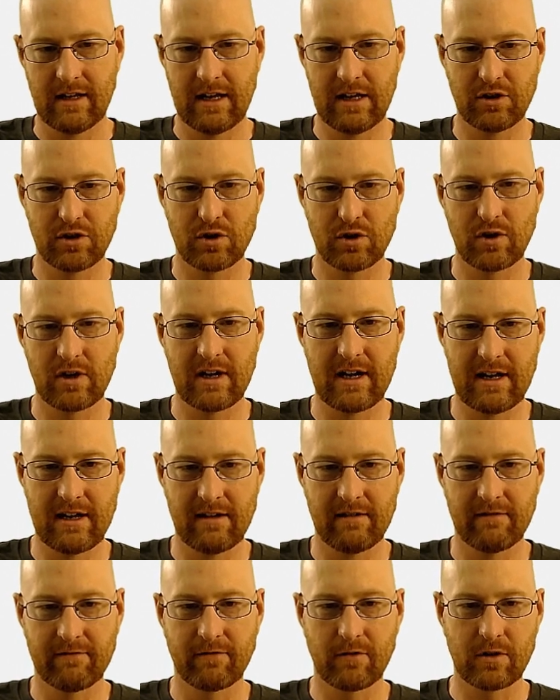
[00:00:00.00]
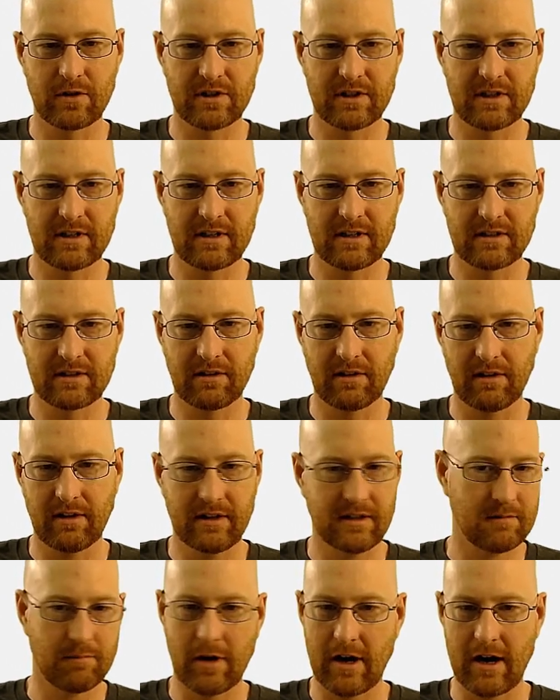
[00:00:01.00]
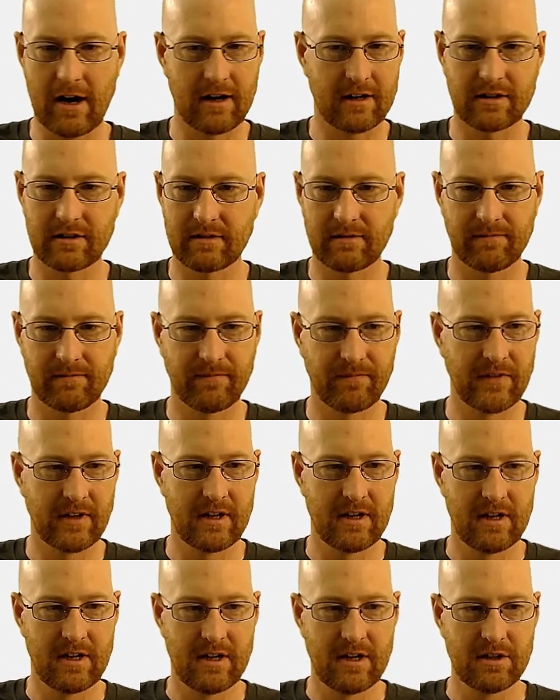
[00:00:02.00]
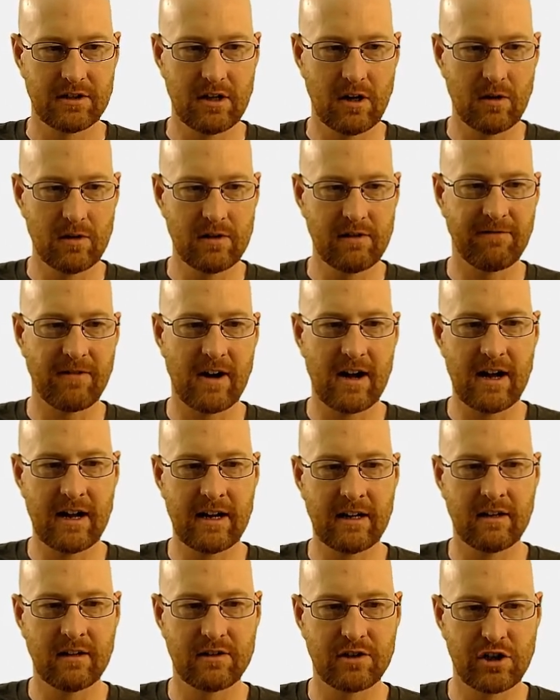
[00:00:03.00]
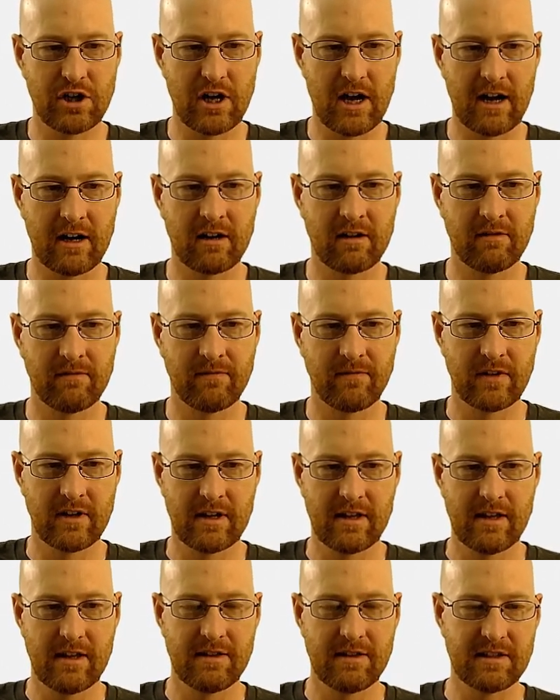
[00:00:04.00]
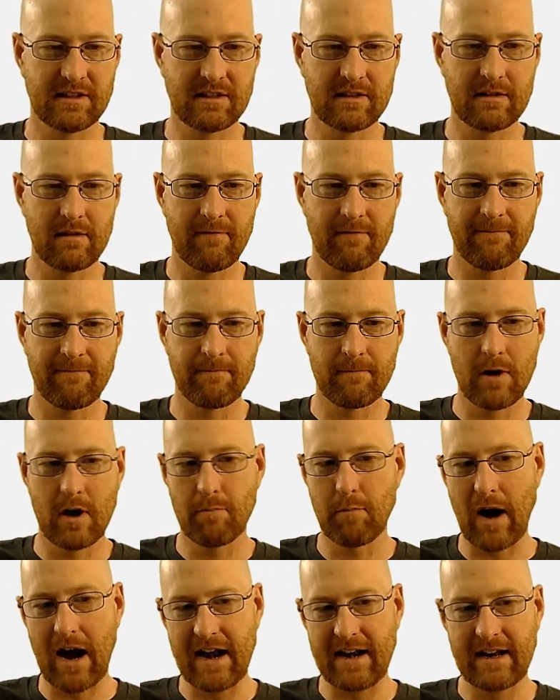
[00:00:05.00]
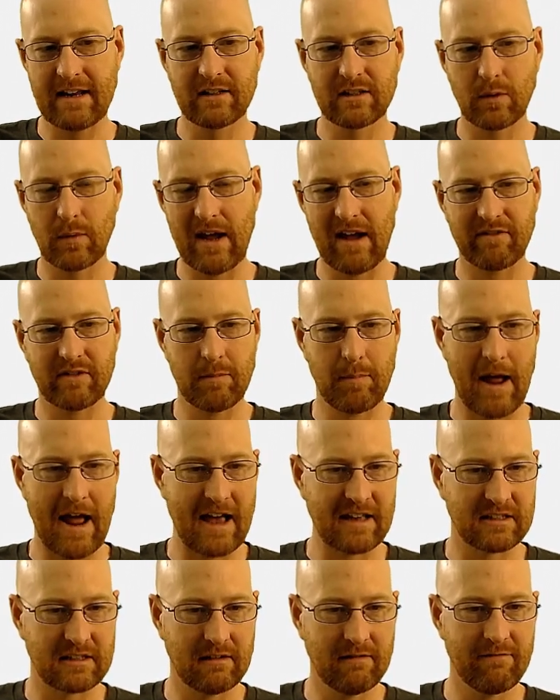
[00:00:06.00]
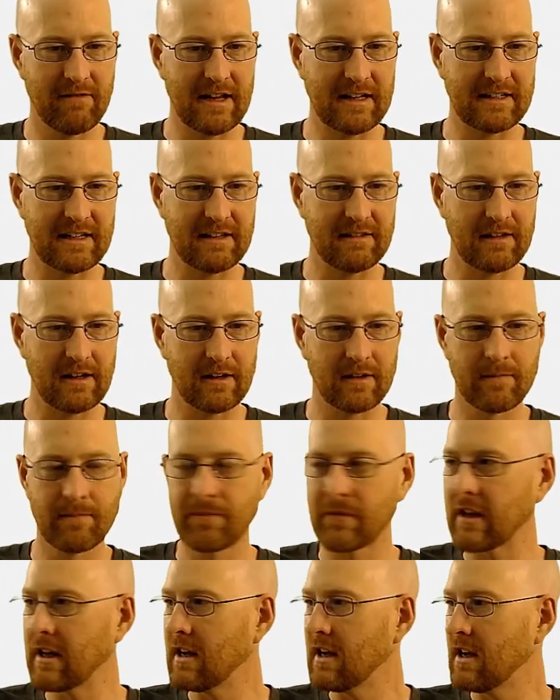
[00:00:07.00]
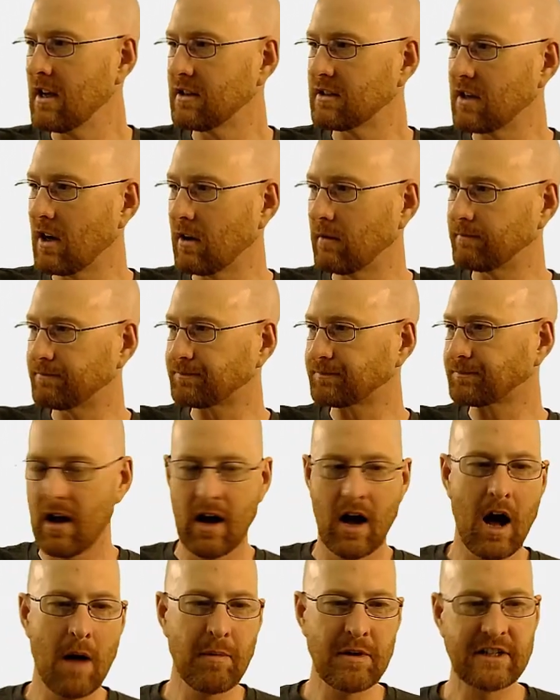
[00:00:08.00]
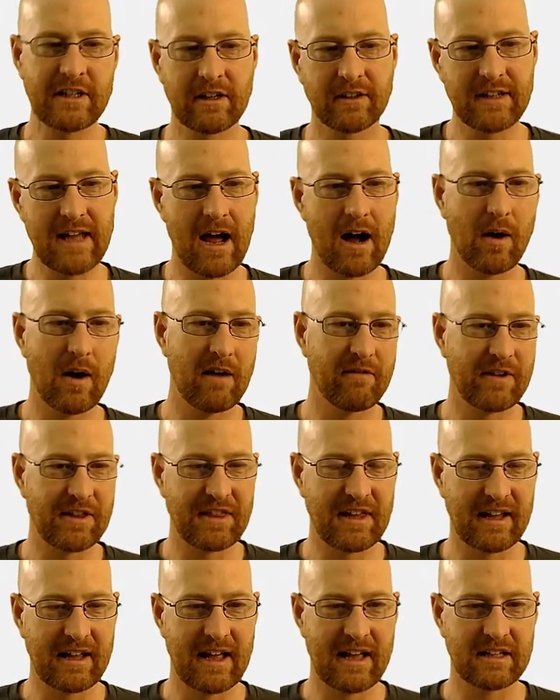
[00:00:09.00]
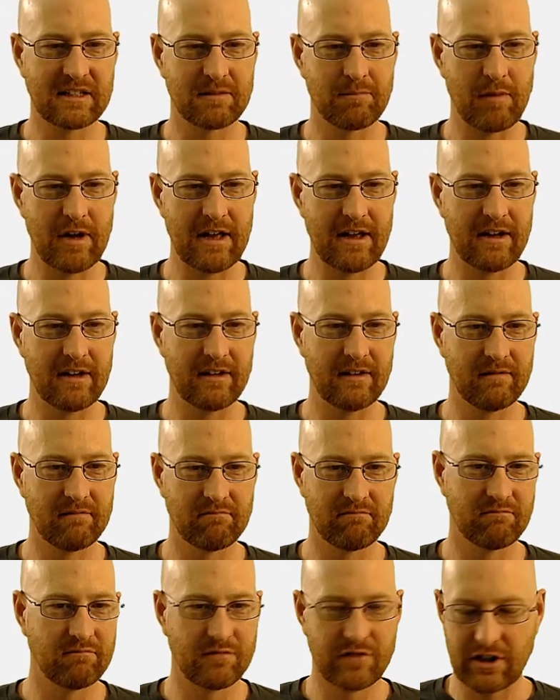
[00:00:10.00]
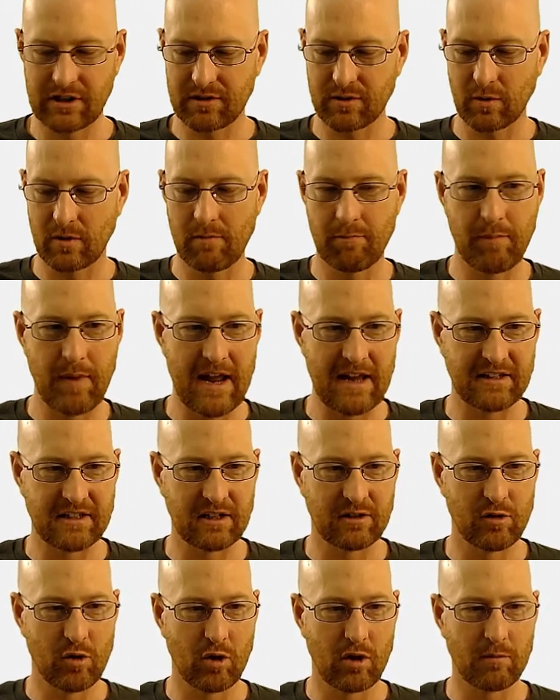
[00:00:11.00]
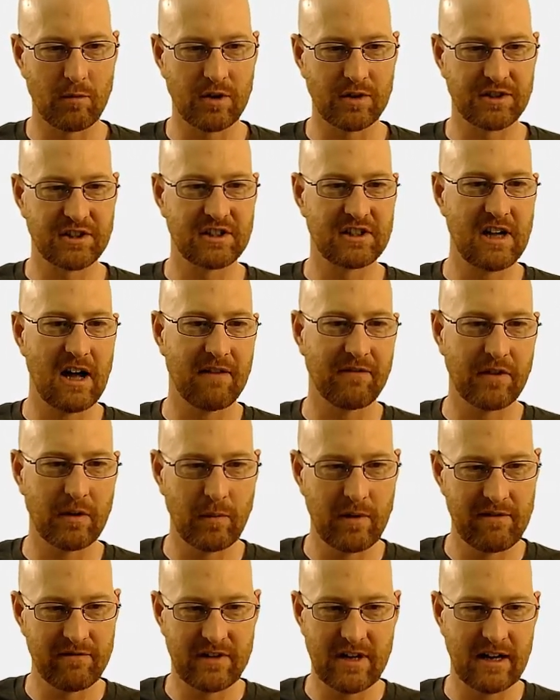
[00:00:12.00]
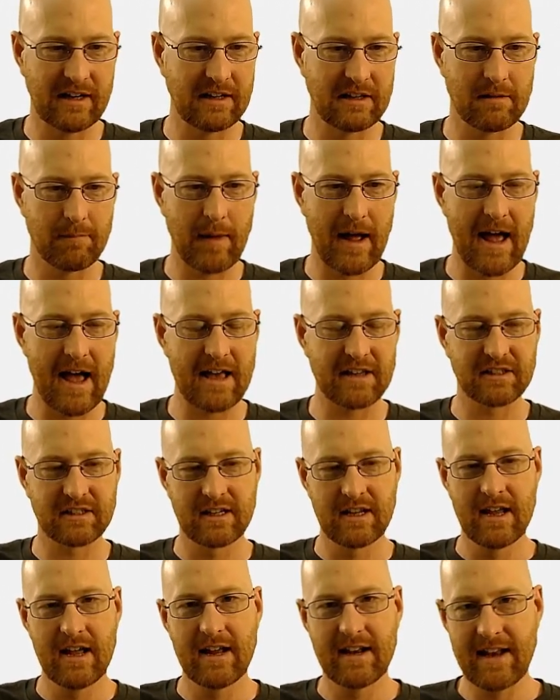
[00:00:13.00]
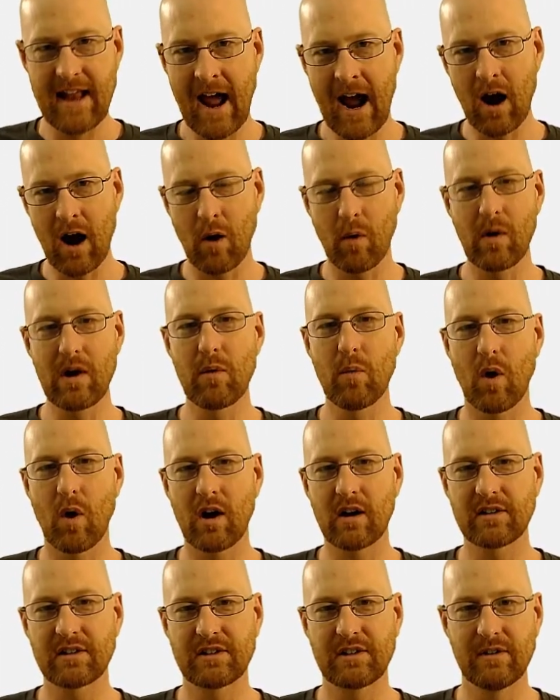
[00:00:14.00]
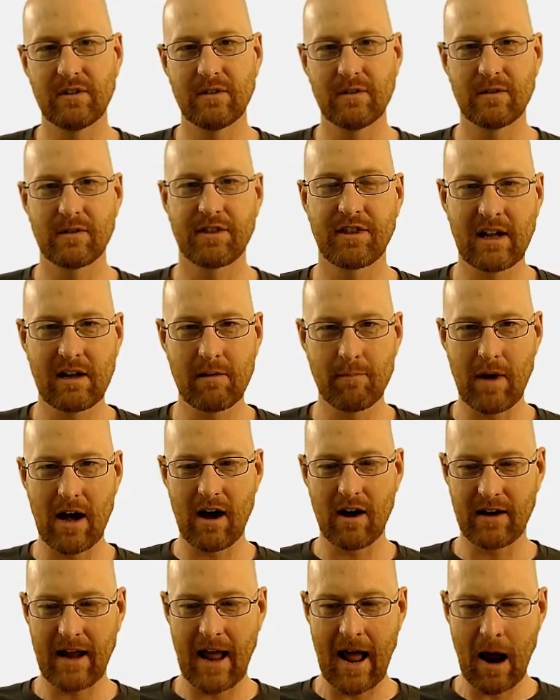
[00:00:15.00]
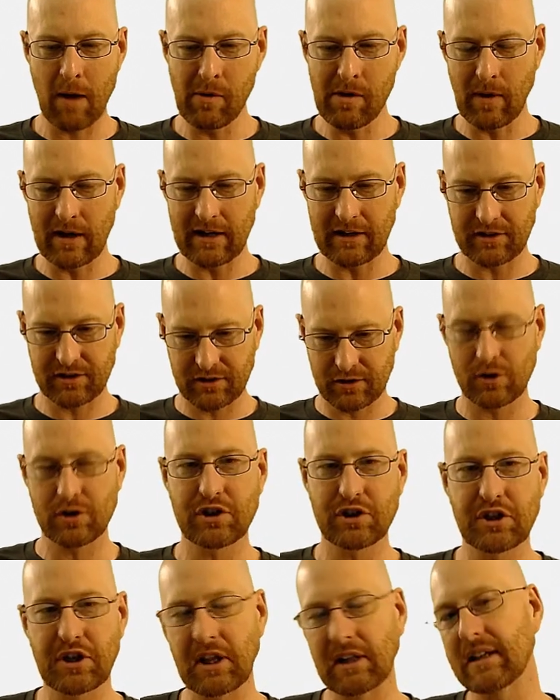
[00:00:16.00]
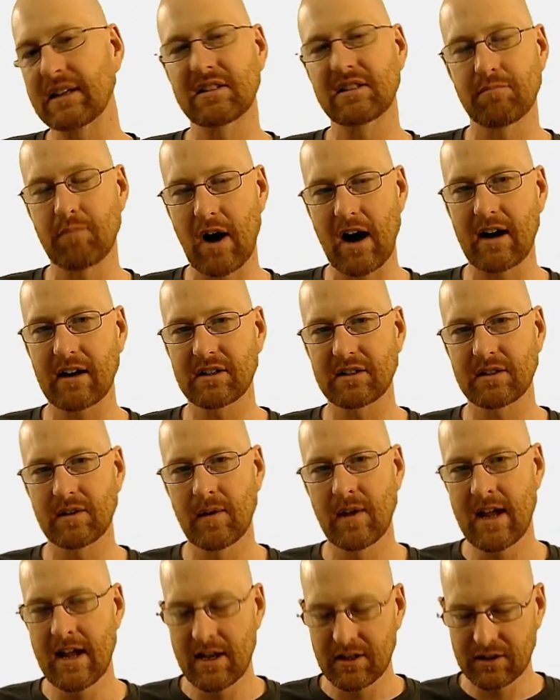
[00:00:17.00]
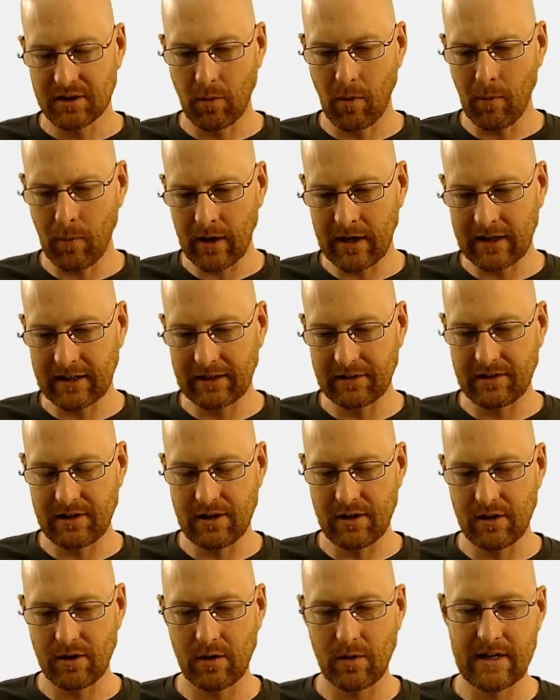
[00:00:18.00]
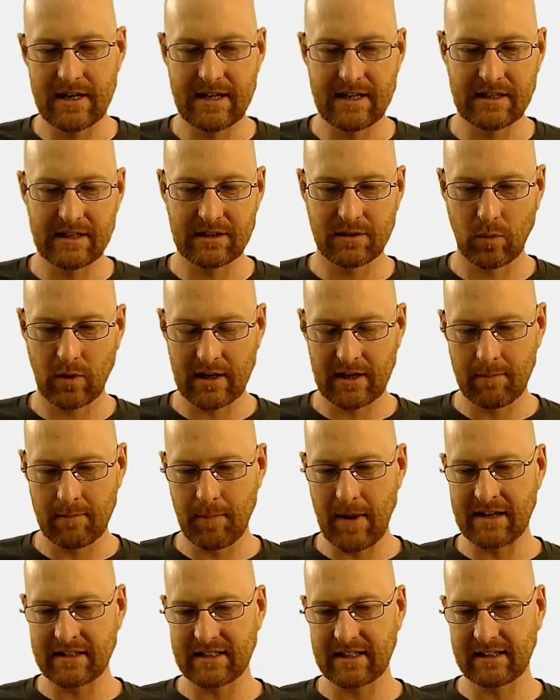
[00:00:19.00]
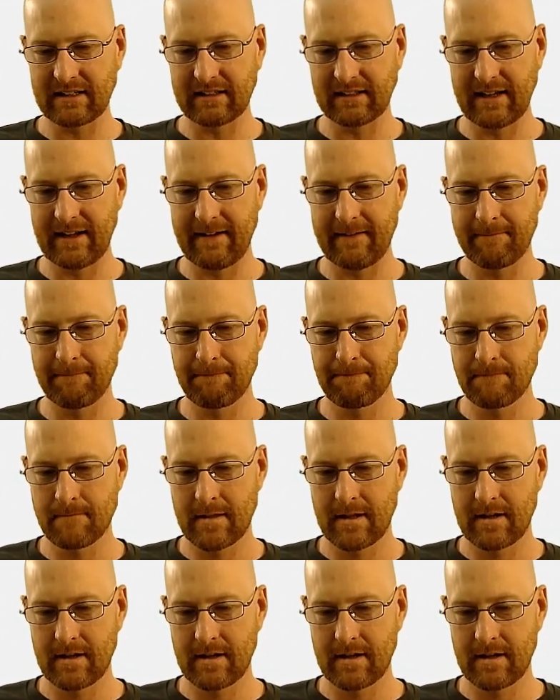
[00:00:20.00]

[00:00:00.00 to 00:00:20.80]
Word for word: entry versus list box. So define check. This is a, a binding, so we have to pass an event in there. So up until now, everything has been just sort of basic normal stuff that we've done in the past. Now we want to think about how we want to search the list box. So what we're going to do is we're going to basically